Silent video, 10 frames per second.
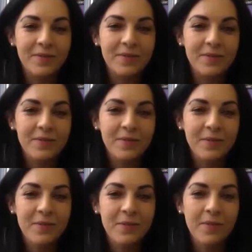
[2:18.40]

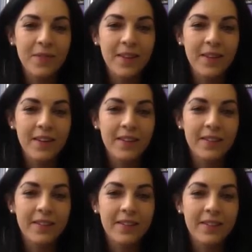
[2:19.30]

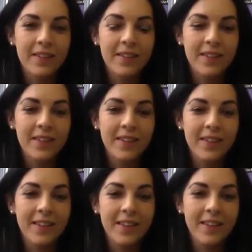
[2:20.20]

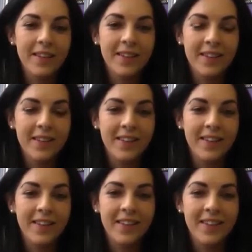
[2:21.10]

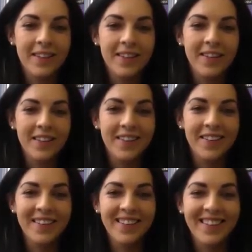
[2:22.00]

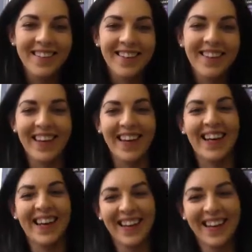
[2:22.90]

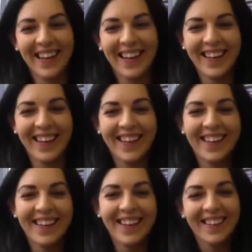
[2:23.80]
(not speaking)